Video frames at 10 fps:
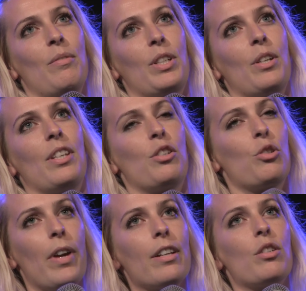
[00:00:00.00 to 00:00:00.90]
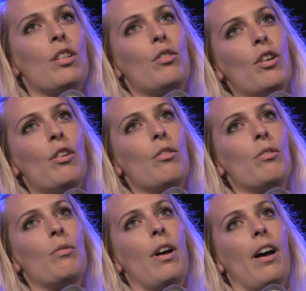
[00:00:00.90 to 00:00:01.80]
because it stretches
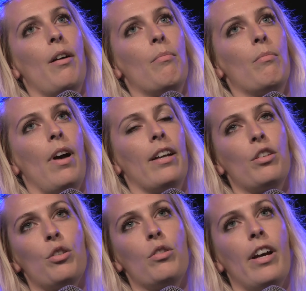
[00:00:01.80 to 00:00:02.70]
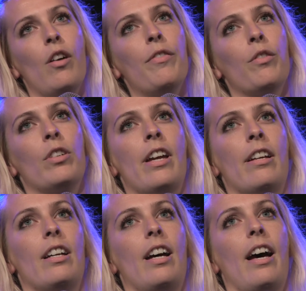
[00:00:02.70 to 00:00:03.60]
you um, and because you get off on
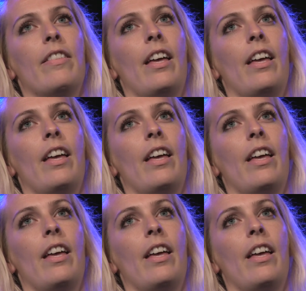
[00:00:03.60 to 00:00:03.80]
it. And